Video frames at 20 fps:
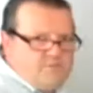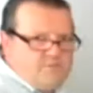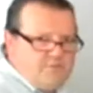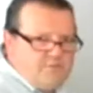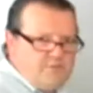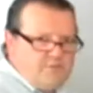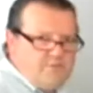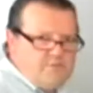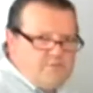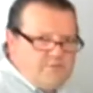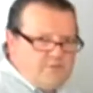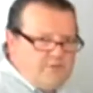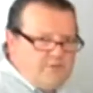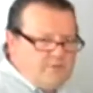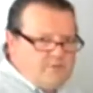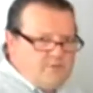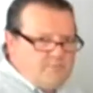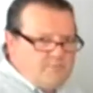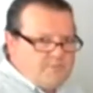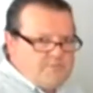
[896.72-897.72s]
do is you go
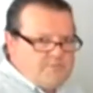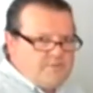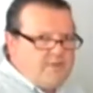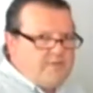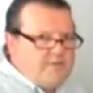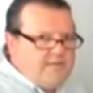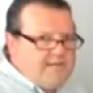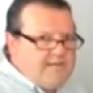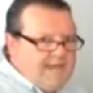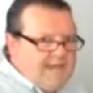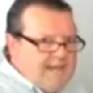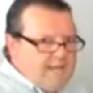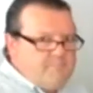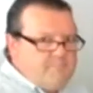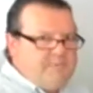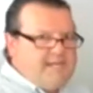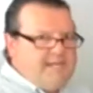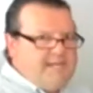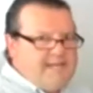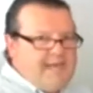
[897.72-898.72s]
to what's called an
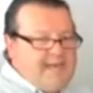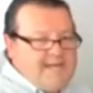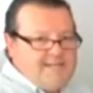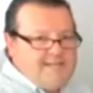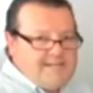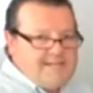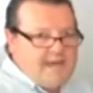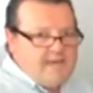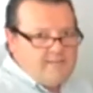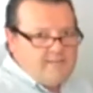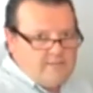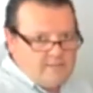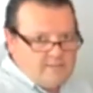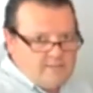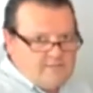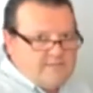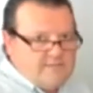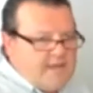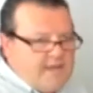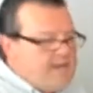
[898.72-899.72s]
APK download
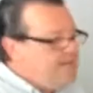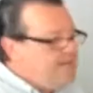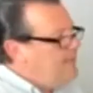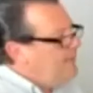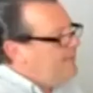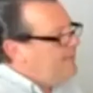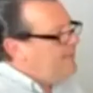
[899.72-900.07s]
site,